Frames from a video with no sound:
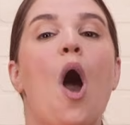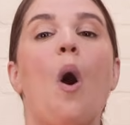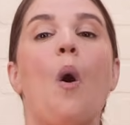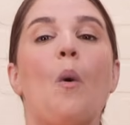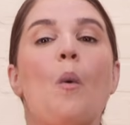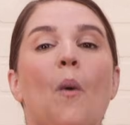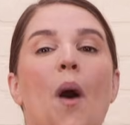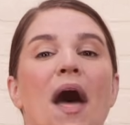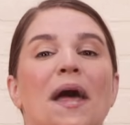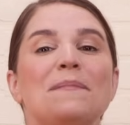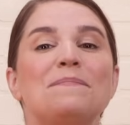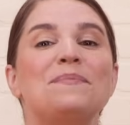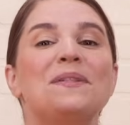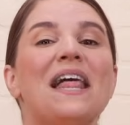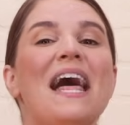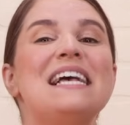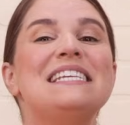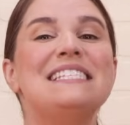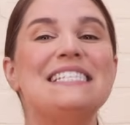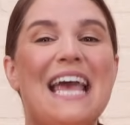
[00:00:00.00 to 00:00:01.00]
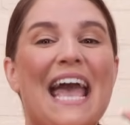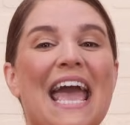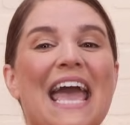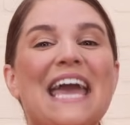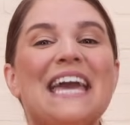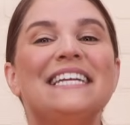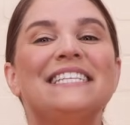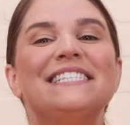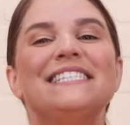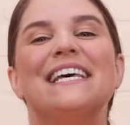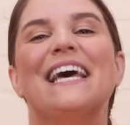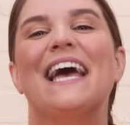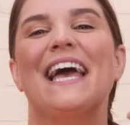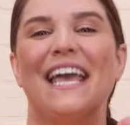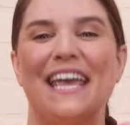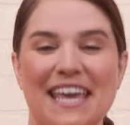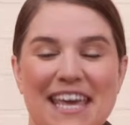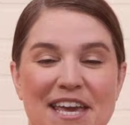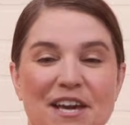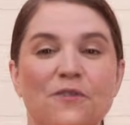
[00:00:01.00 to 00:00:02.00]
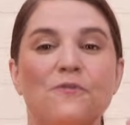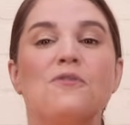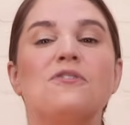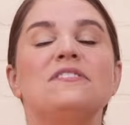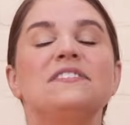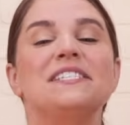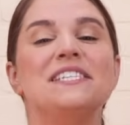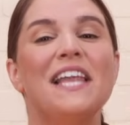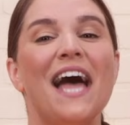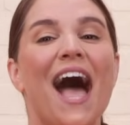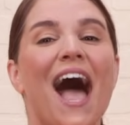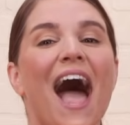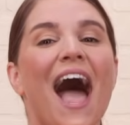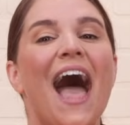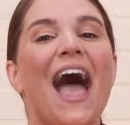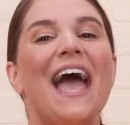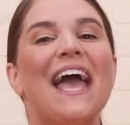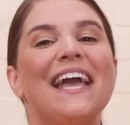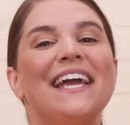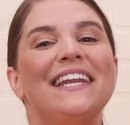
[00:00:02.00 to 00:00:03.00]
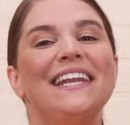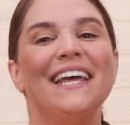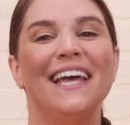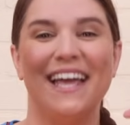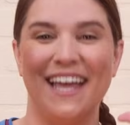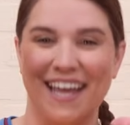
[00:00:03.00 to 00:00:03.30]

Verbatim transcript: One plus eight equals nine.